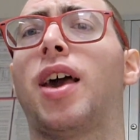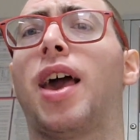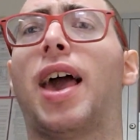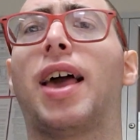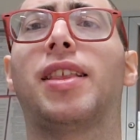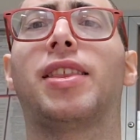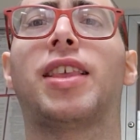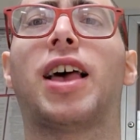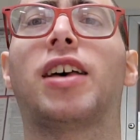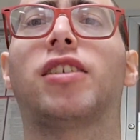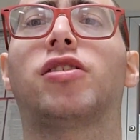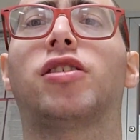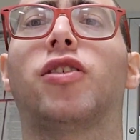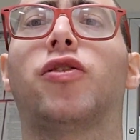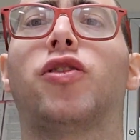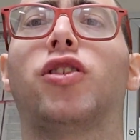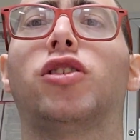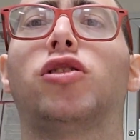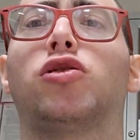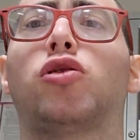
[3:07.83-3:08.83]
And that's
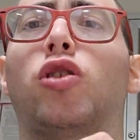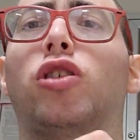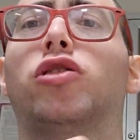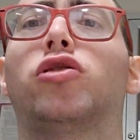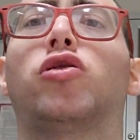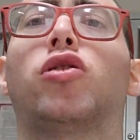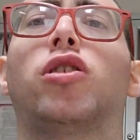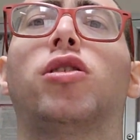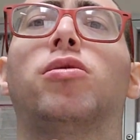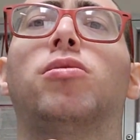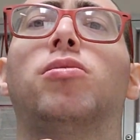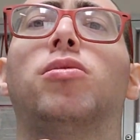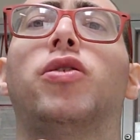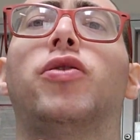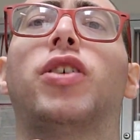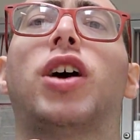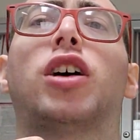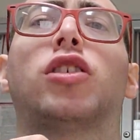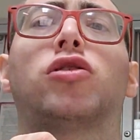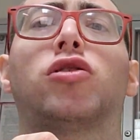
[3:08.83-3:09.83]
the first Toy Story
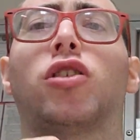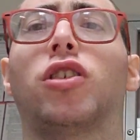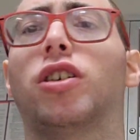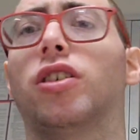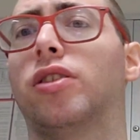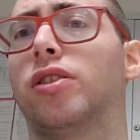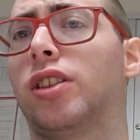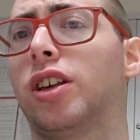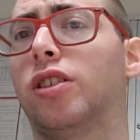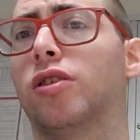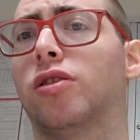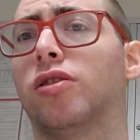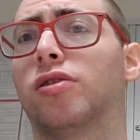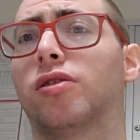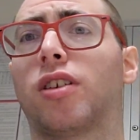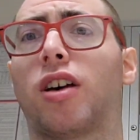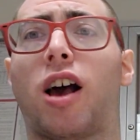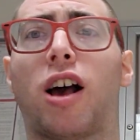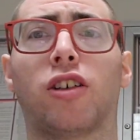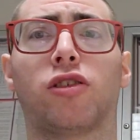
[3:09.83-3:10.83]
movie I saw in
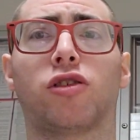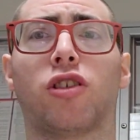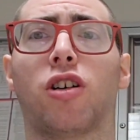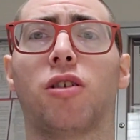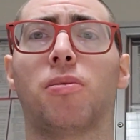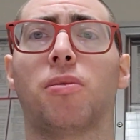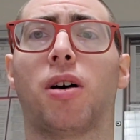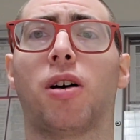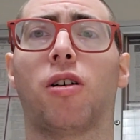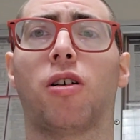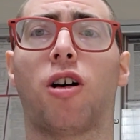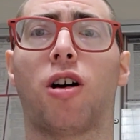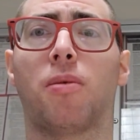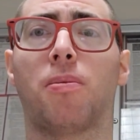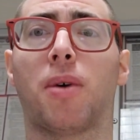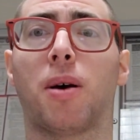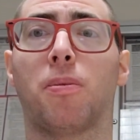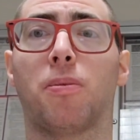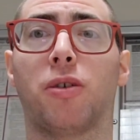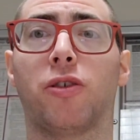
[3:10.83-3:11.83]
theaters. I saw on my,
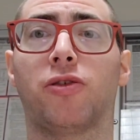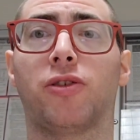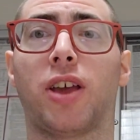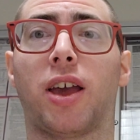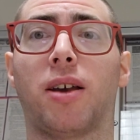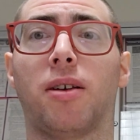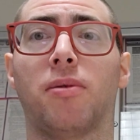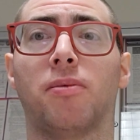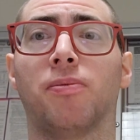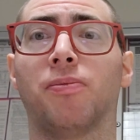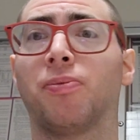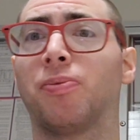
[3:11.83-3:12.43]
on my birthday.